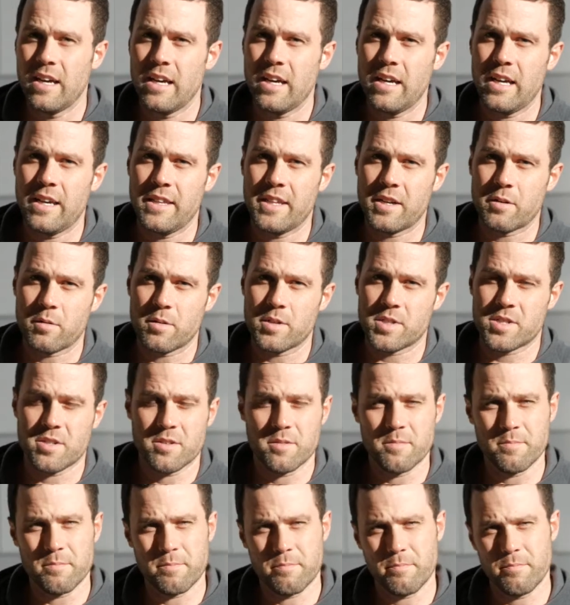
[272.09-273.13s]
and there were
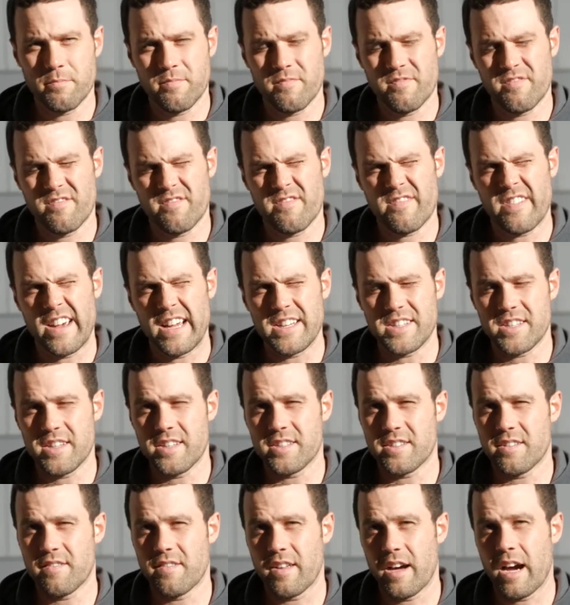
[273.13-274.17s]
certain phases
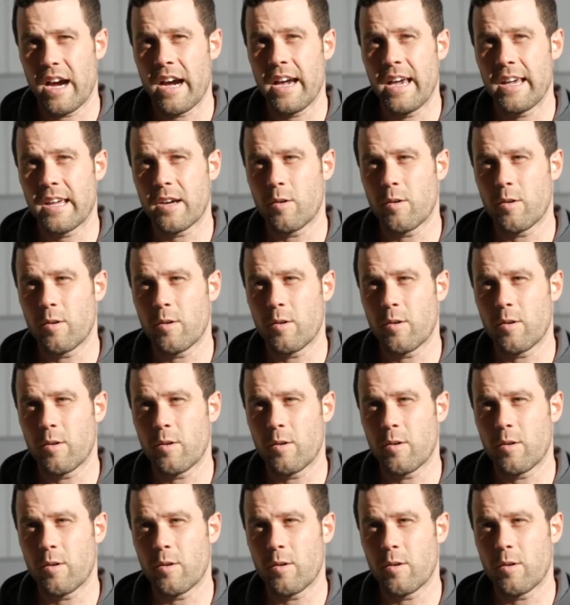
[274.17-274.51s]
of the hike